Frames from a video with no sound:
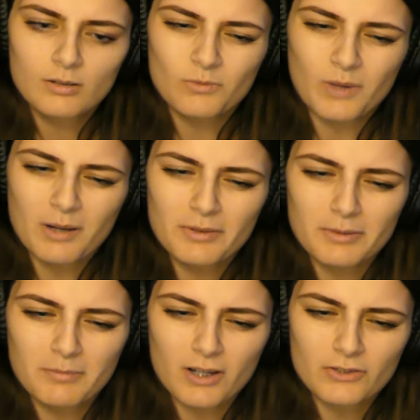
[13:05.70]
Why would
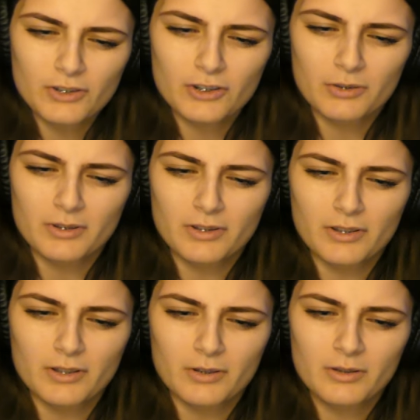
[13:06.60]
the monster do it,
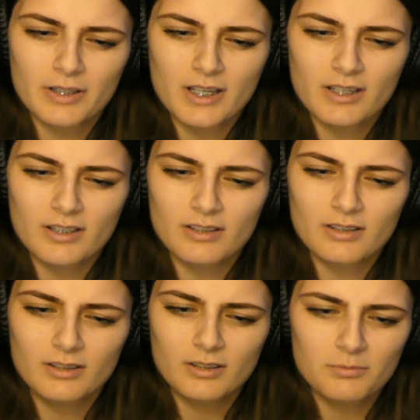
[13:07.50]
though?
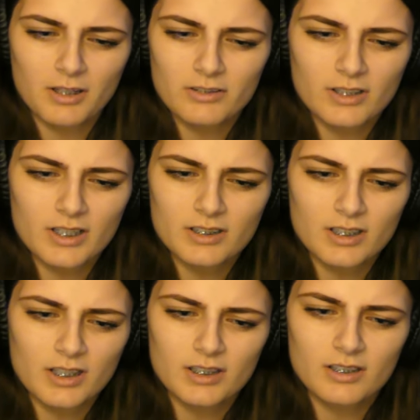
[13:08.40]
The monster has
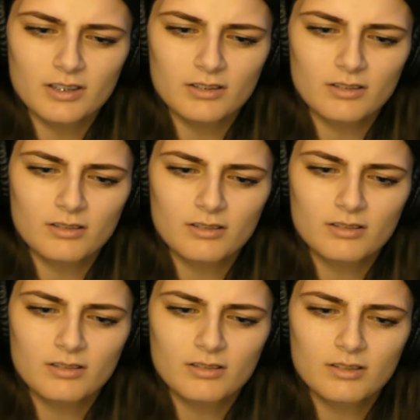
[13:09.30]
nothing
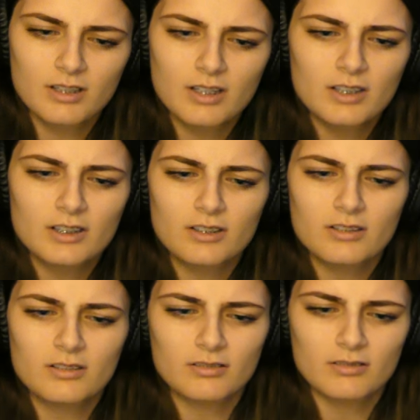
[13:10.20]

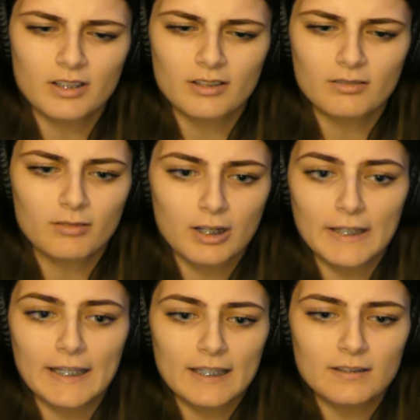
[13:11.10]
to, like,
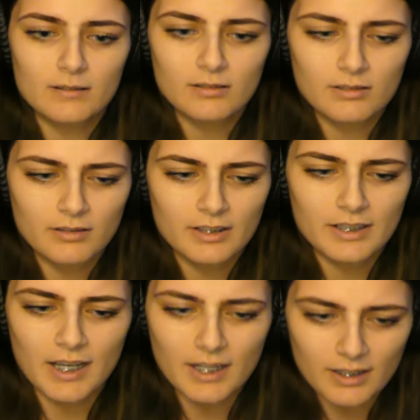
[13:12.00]
against the
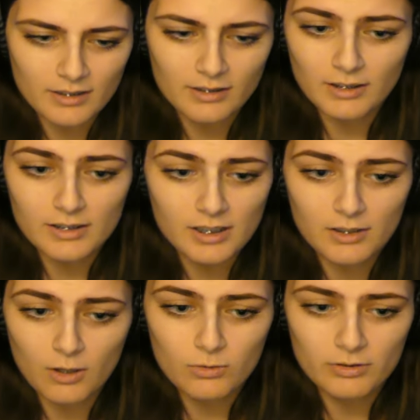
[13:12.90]
dad, unless he
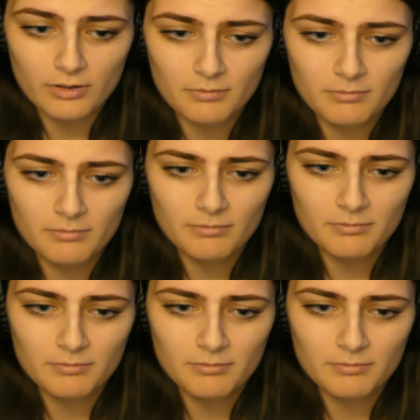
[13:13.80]
knows him.